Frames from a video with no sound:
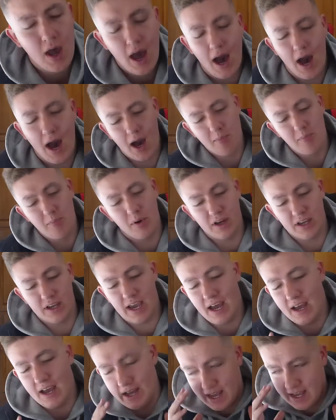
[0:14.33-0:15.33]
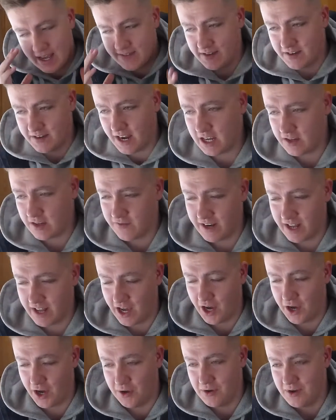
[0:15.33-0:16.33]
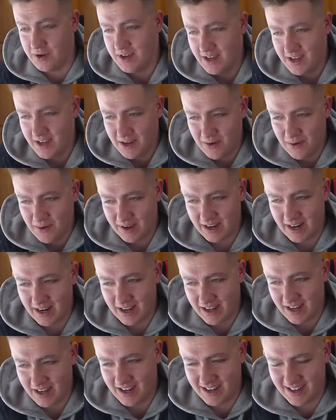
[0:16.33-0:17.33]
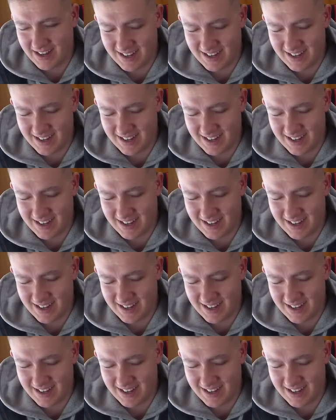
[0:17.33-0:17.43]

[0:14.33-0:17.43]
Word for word: Um, but yeah, in today's video, we're going to